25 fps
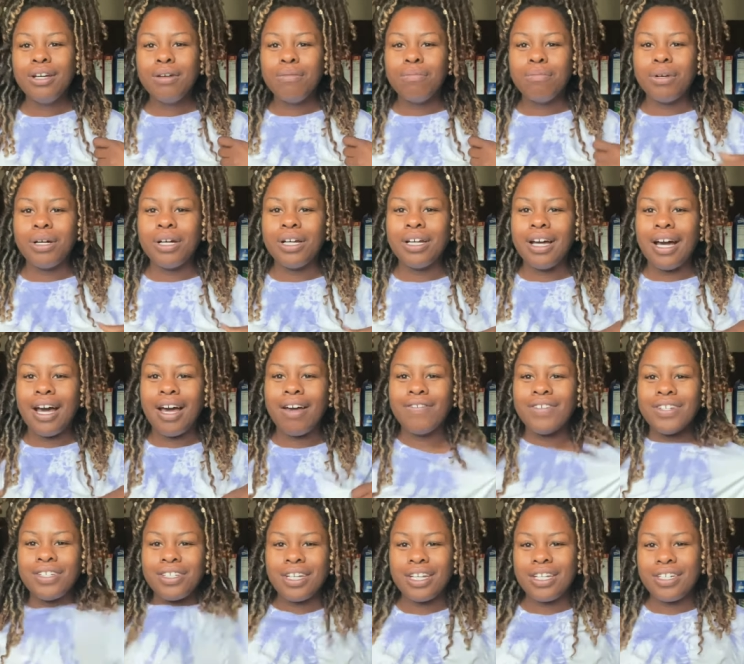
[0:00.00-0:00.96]
But I
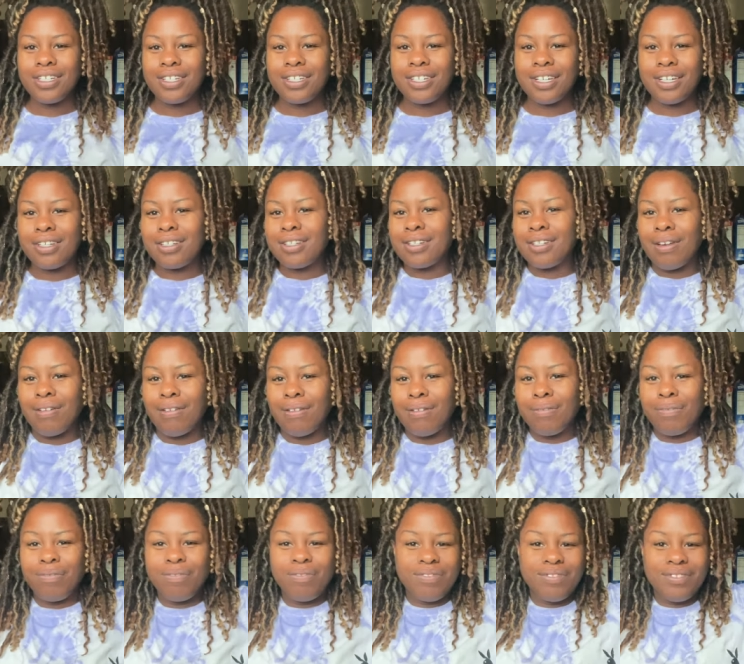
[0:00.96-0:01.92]
haven't changed yet,
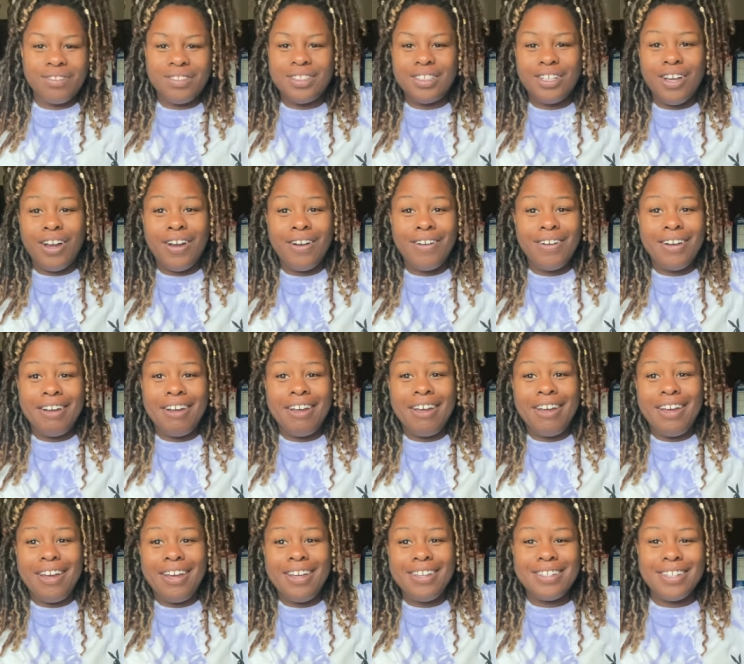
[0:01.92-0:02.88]
so
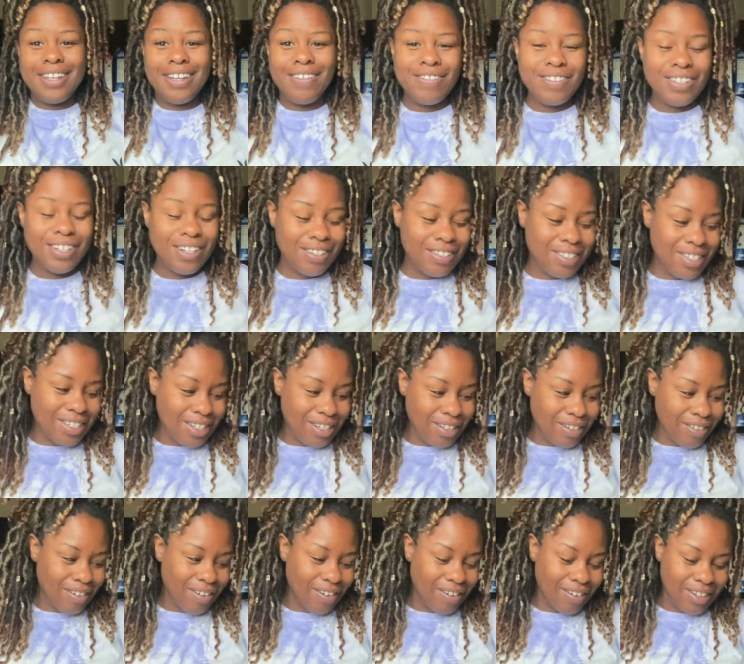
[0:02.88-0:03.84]
sorry. Same shirt
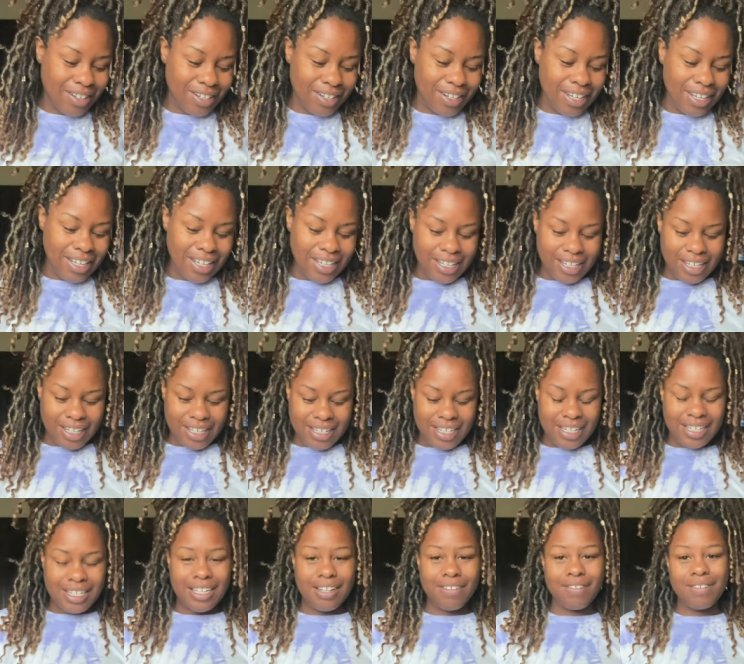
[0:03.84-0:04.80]
still on because I
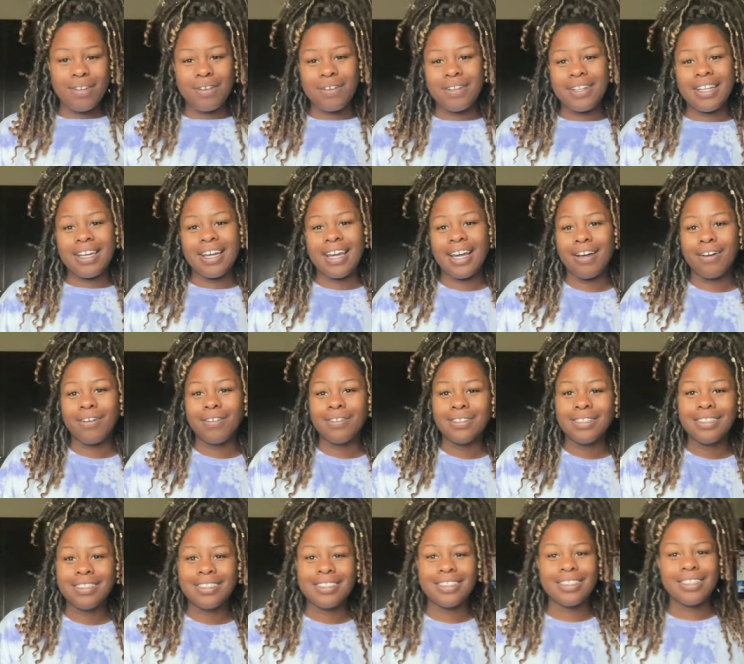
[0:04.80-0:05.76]
slept on the
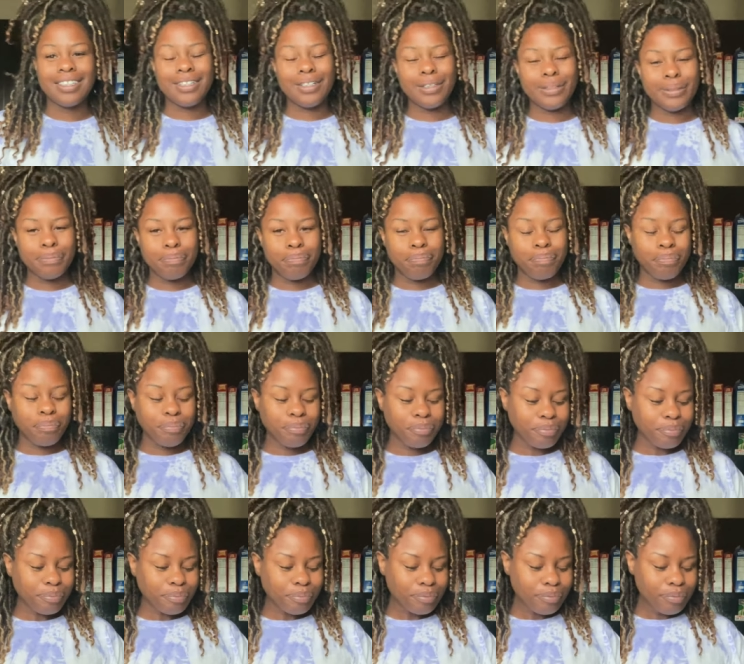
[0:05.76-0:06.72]
couch.
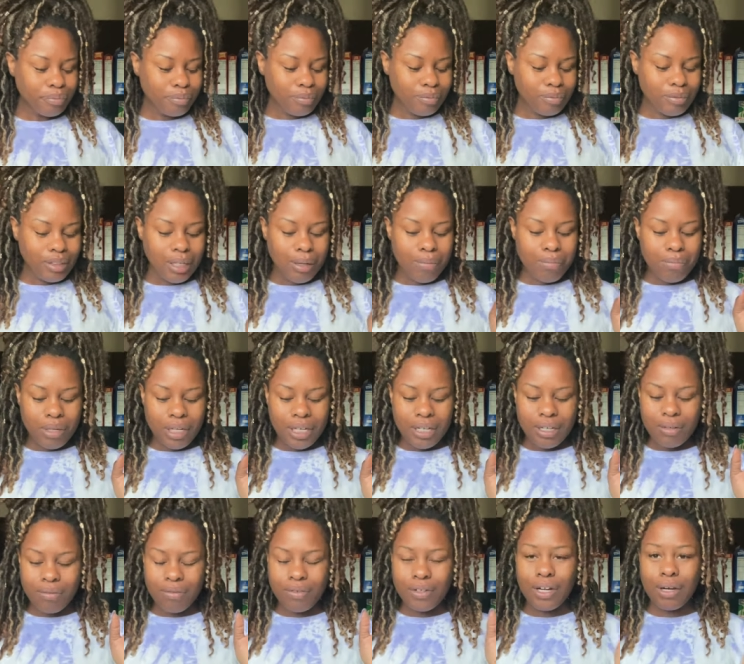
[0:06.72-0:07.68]

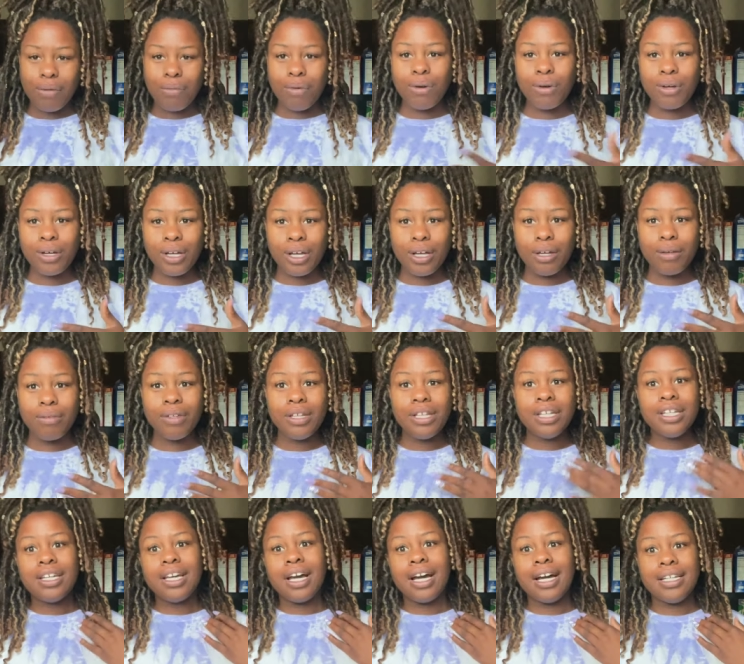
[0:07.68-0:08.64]
But when I woke up,
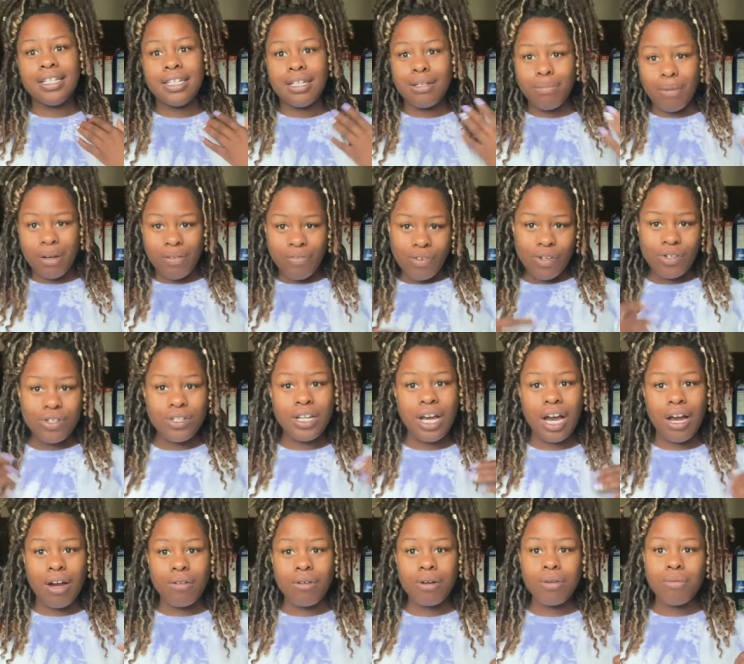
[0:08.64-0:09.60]
I did my first
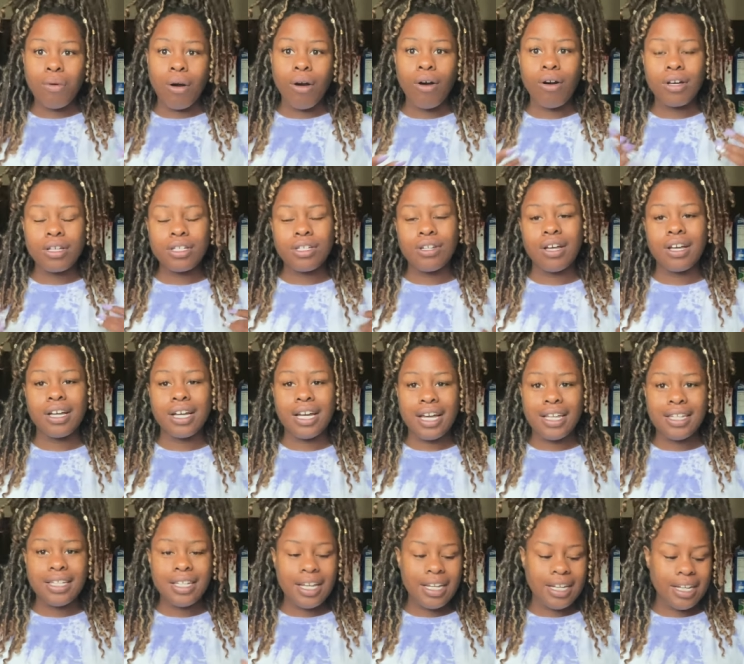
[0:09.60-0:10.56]
hour walk, so I
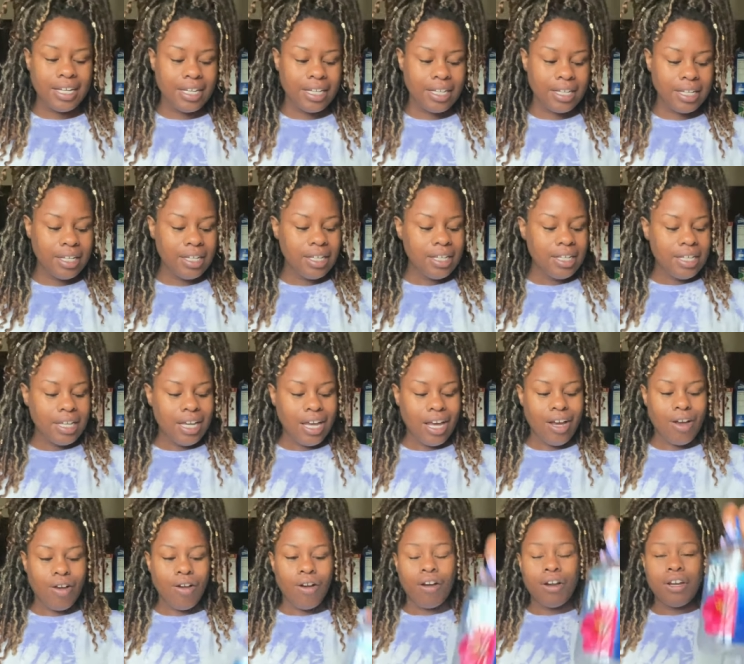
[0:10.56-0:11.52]
got that in.
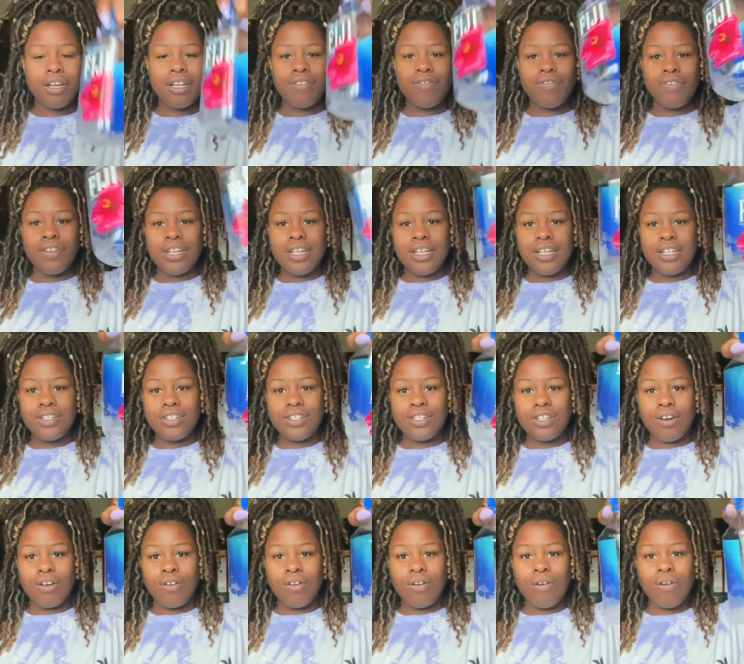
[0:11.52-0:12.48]
I already
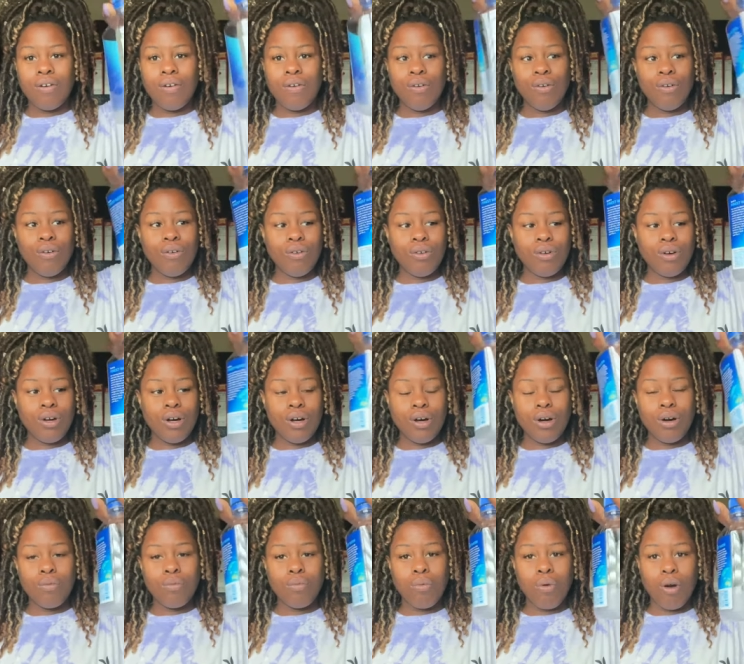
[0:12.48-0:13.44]
finished a whole
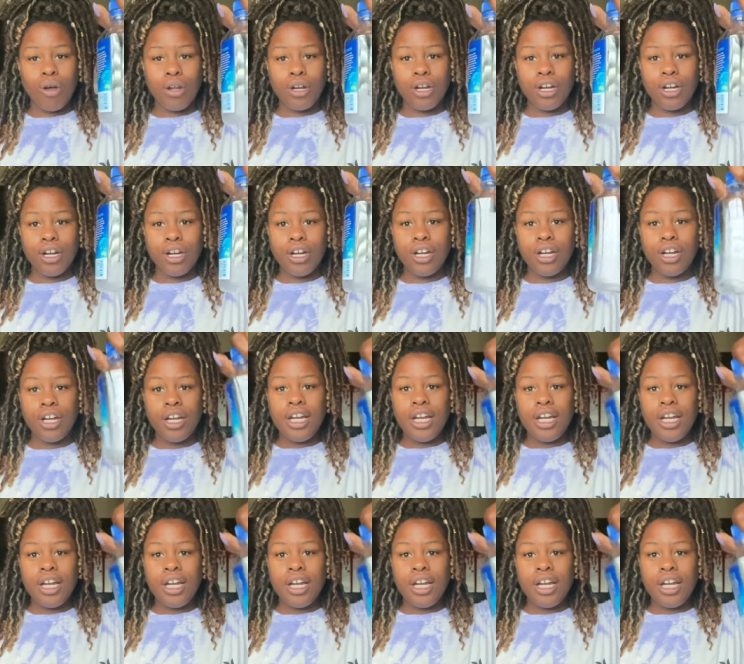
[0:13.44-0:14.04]
of water.